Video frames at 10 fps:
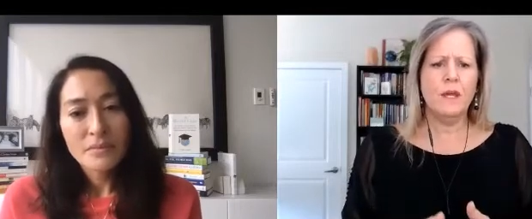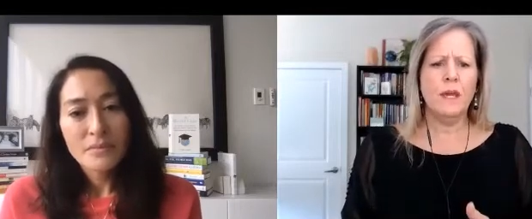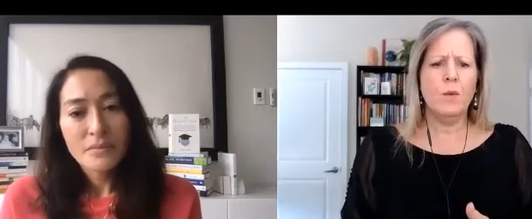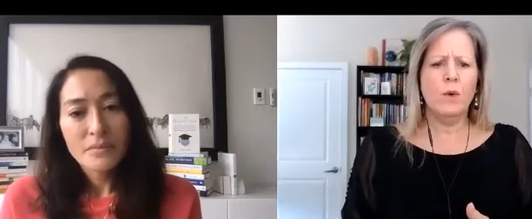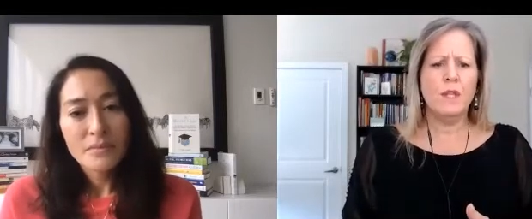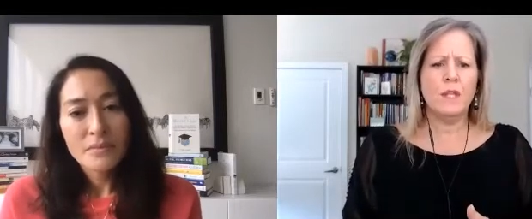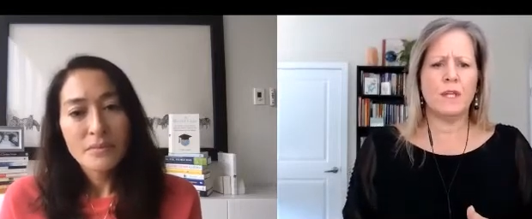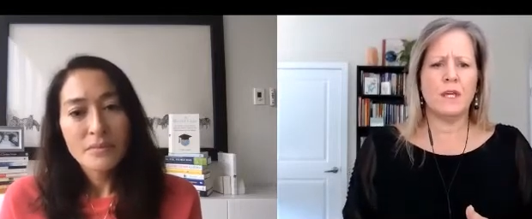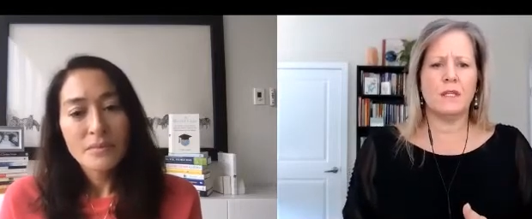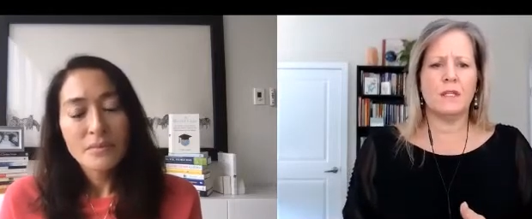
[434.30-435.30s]
Speaker 1: and one of the
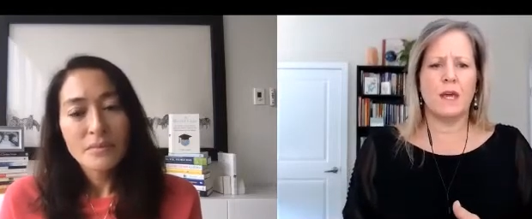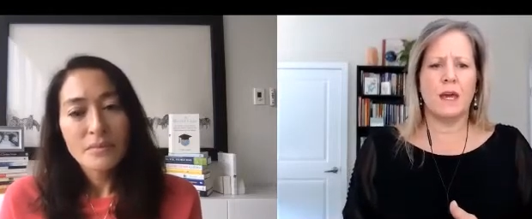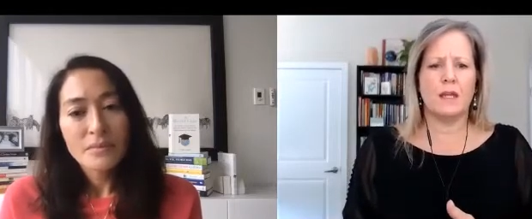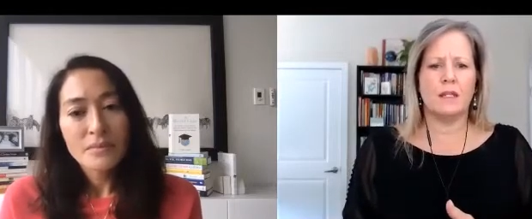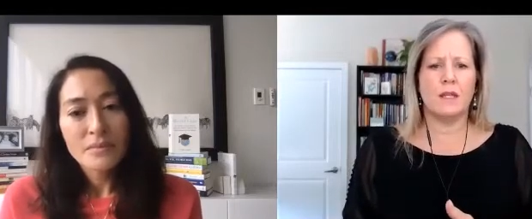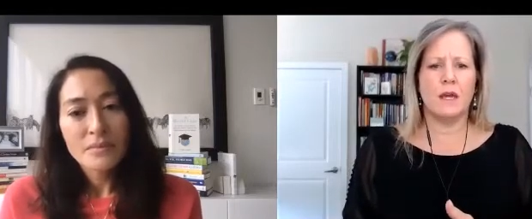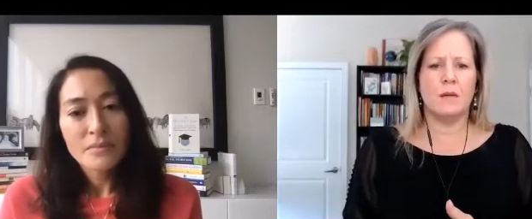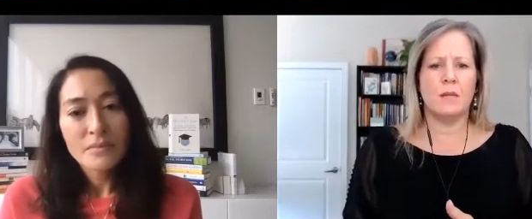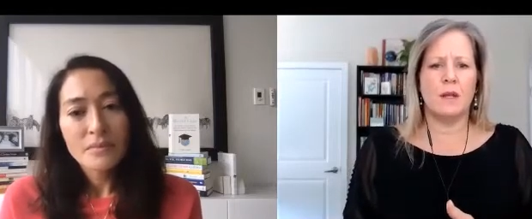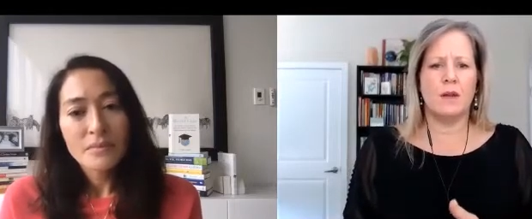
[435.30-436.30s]
things that
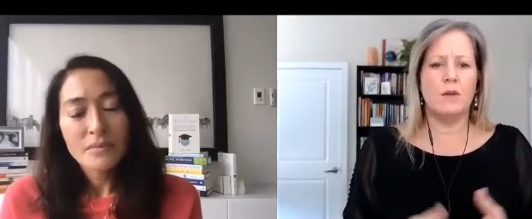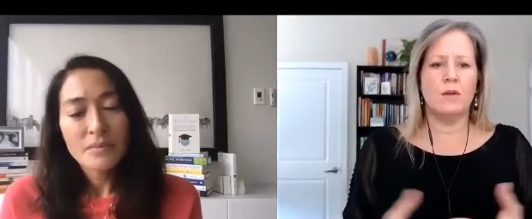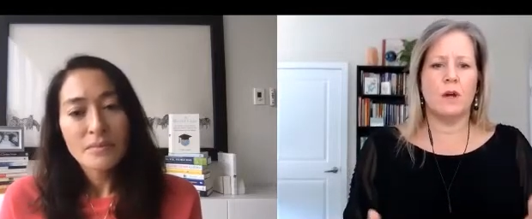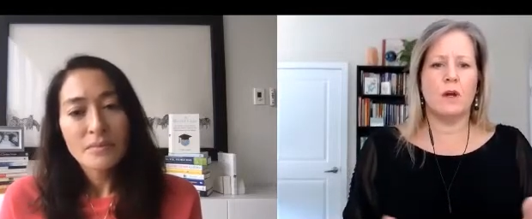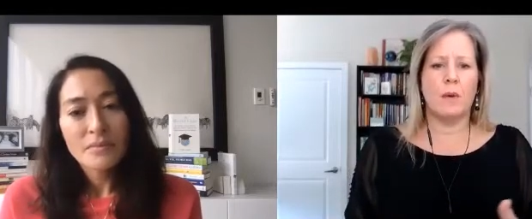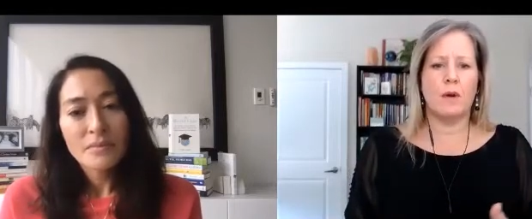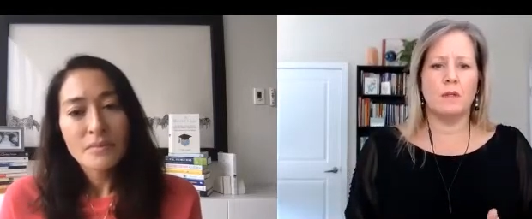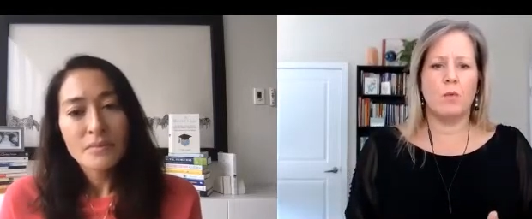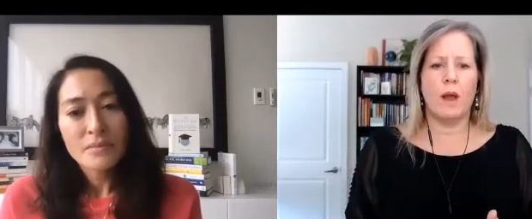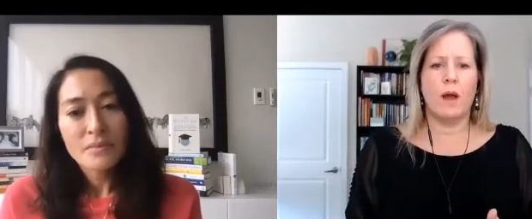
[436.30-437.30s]
um, I know you talk about as
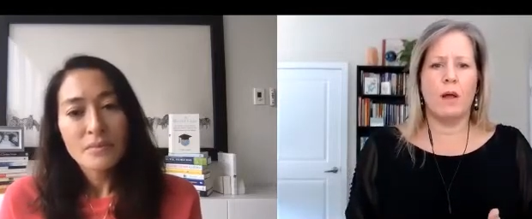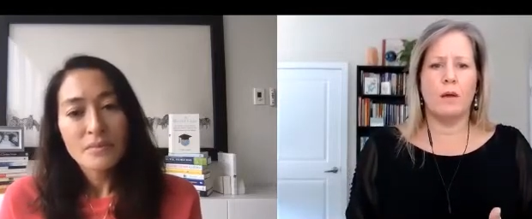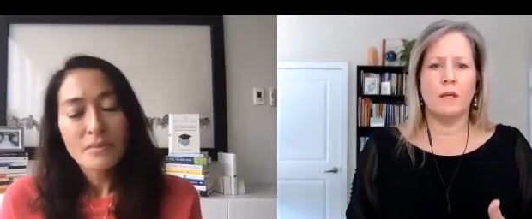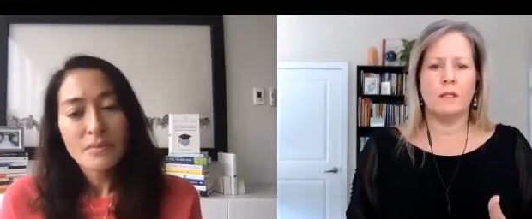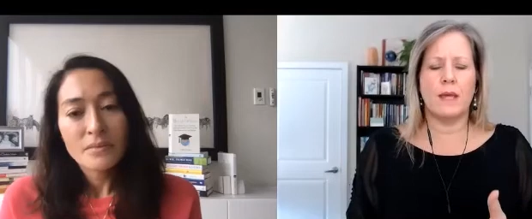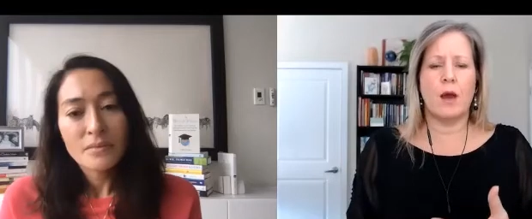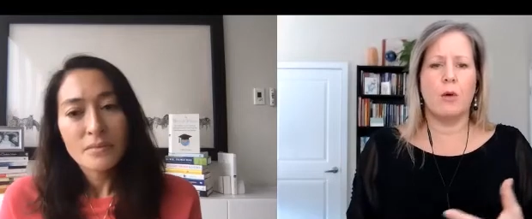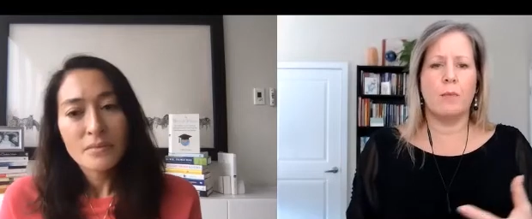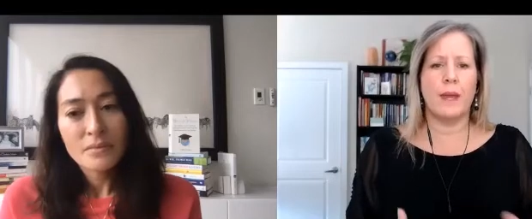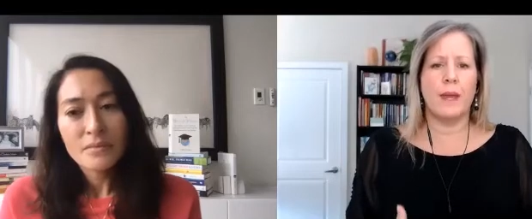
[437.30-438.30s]
well is how
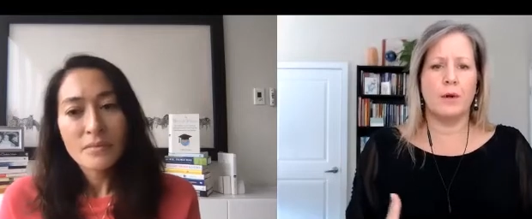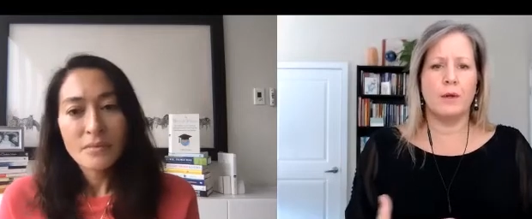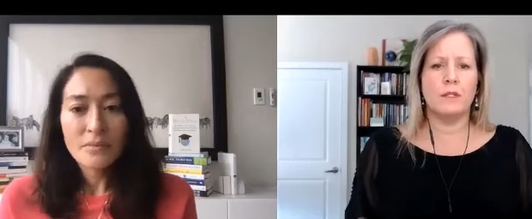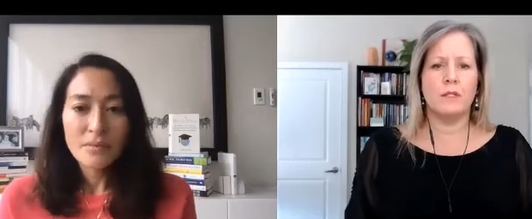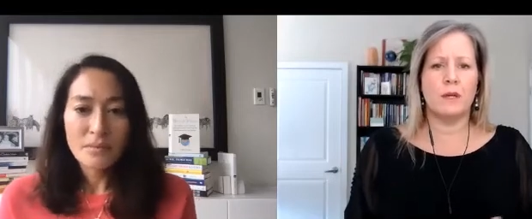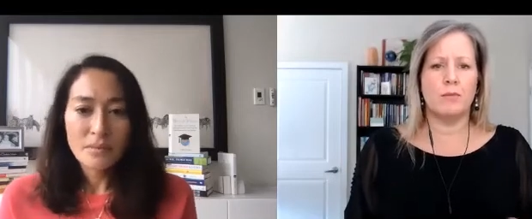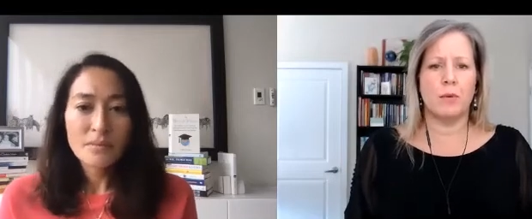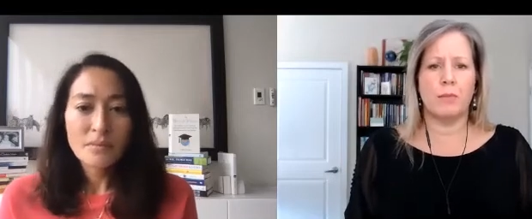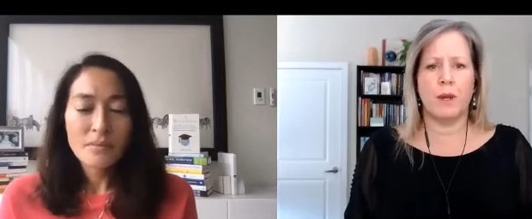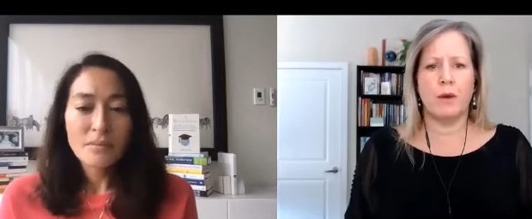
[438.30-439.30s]
parents can
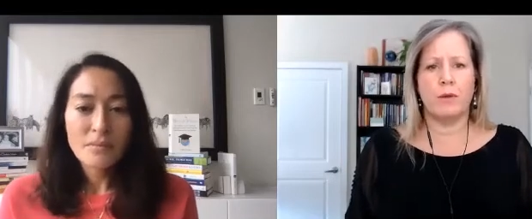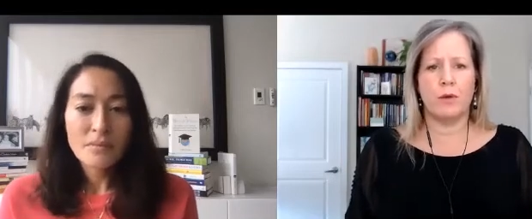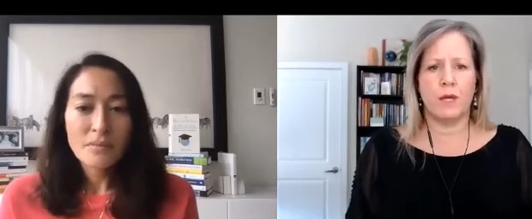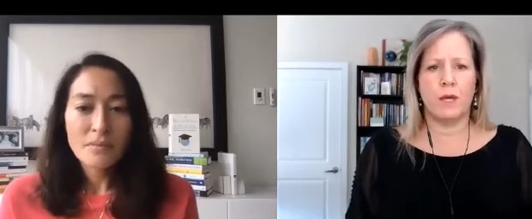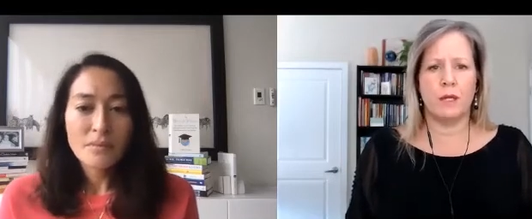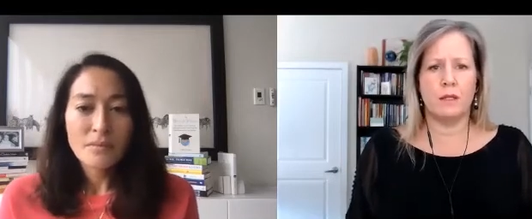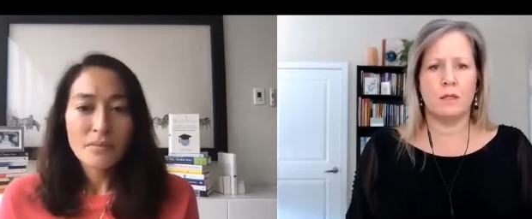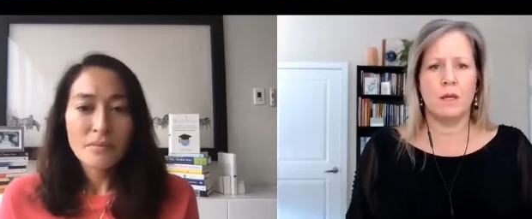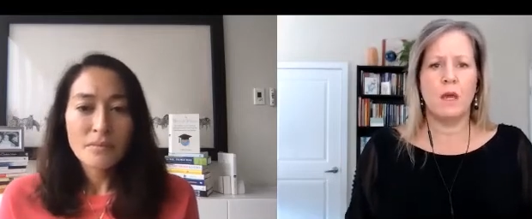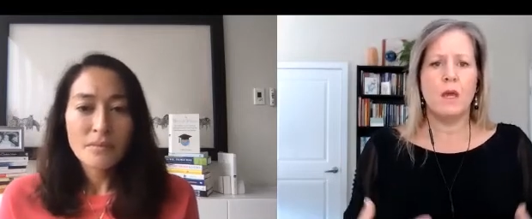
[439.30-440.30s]
prepare their kids
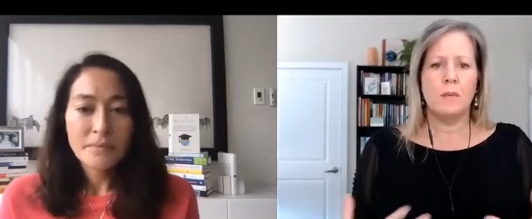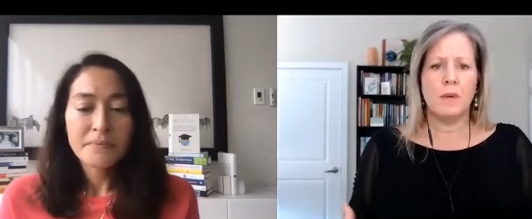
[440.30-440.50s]
mm-hmm.